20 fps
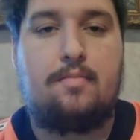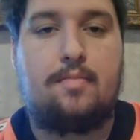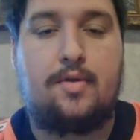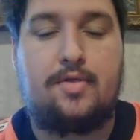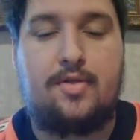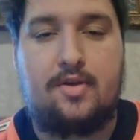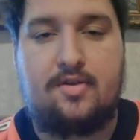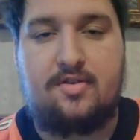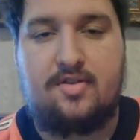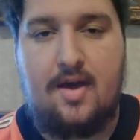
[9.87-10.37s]

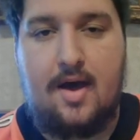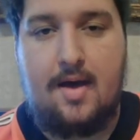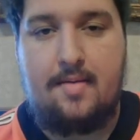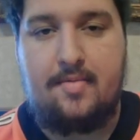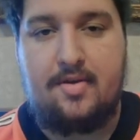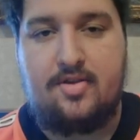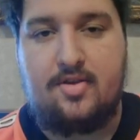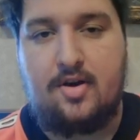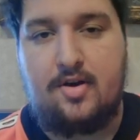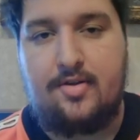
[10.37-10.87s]
But this
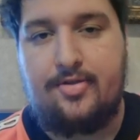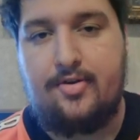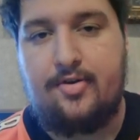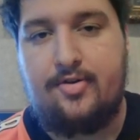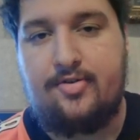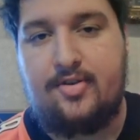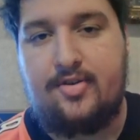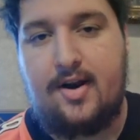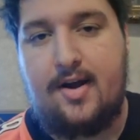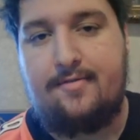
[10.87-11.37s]
time it's on
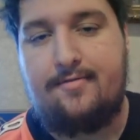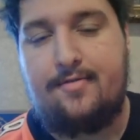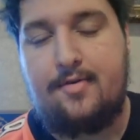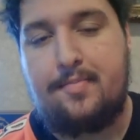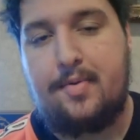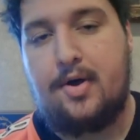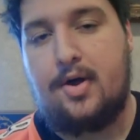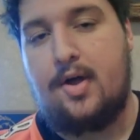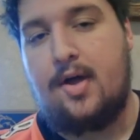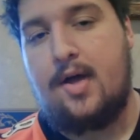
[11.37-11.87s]
Thursday Night
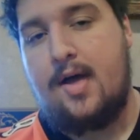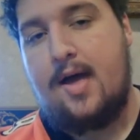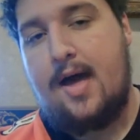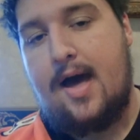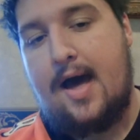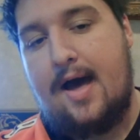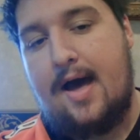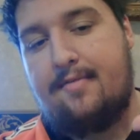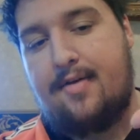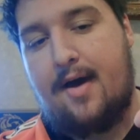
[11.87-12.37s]
Football.
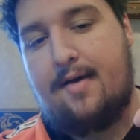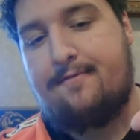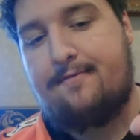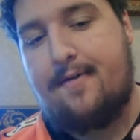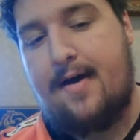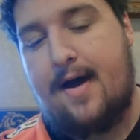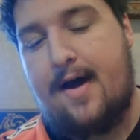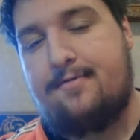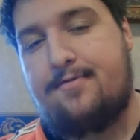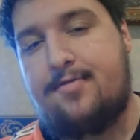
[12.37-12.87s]
I've got
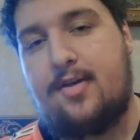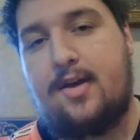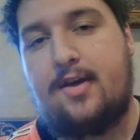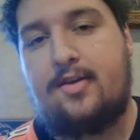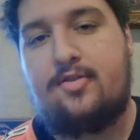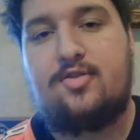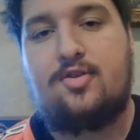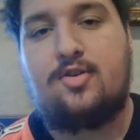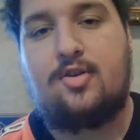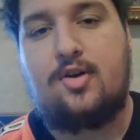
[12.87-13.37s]
5
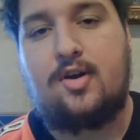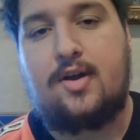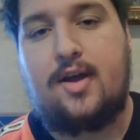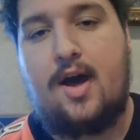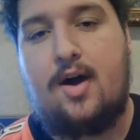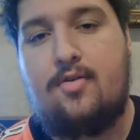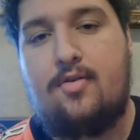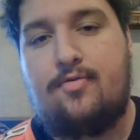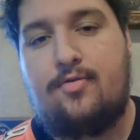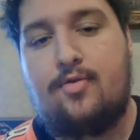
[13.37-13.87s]
things to look
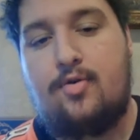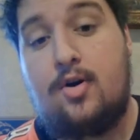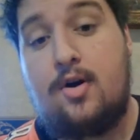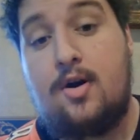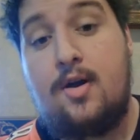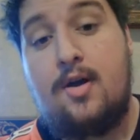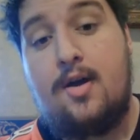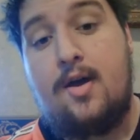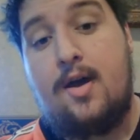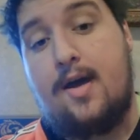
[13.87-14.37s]
out for,
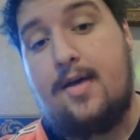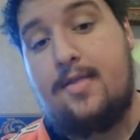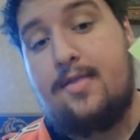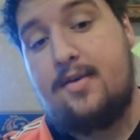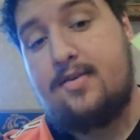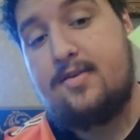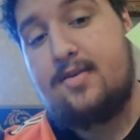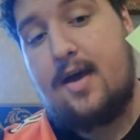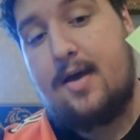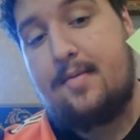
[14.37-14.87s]
and
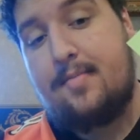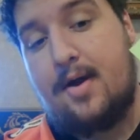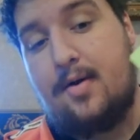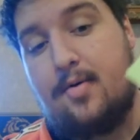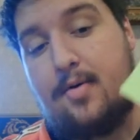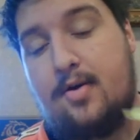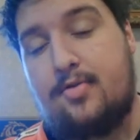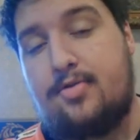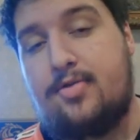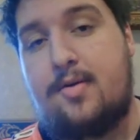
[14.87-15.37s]
this time I
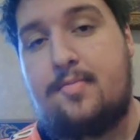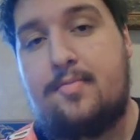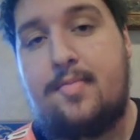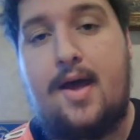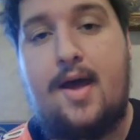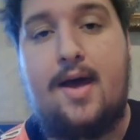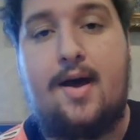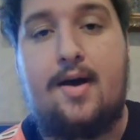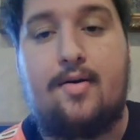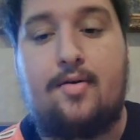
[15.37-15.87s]
wrote them
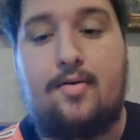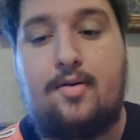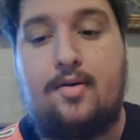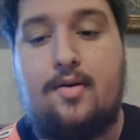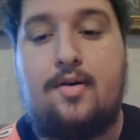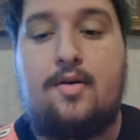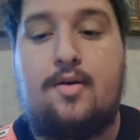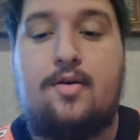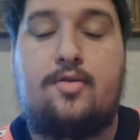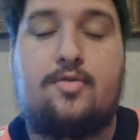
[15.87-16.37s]
down.
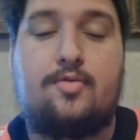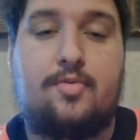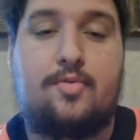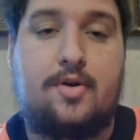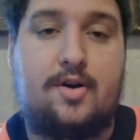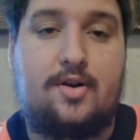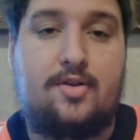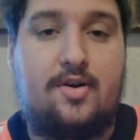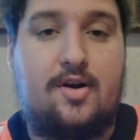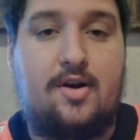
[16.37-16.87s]
So we're
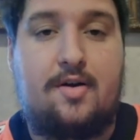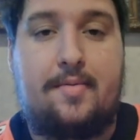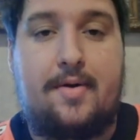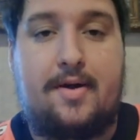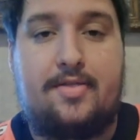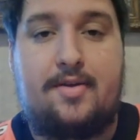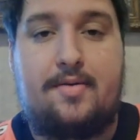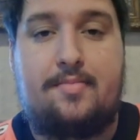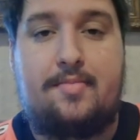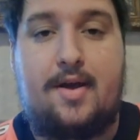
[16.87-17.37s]
going to talk
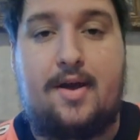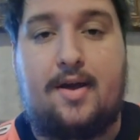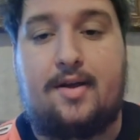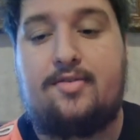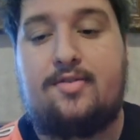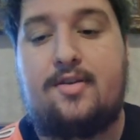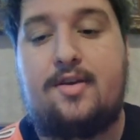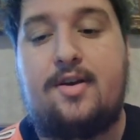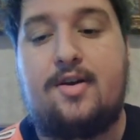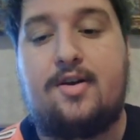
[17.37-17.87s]
about them
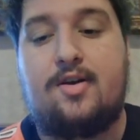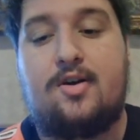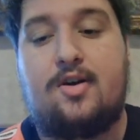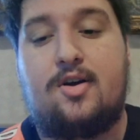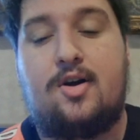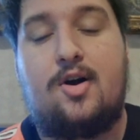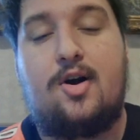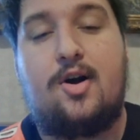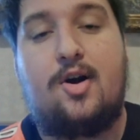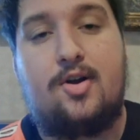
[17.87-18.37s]
next here
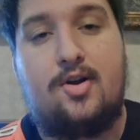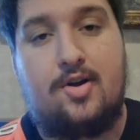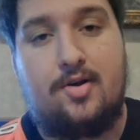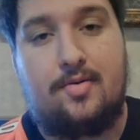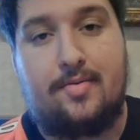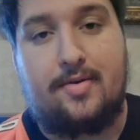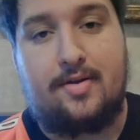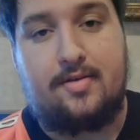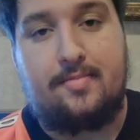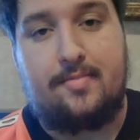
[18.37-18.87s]
on
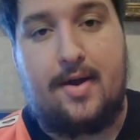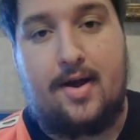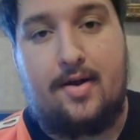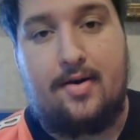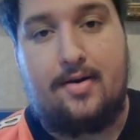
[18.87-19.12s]
Know What's About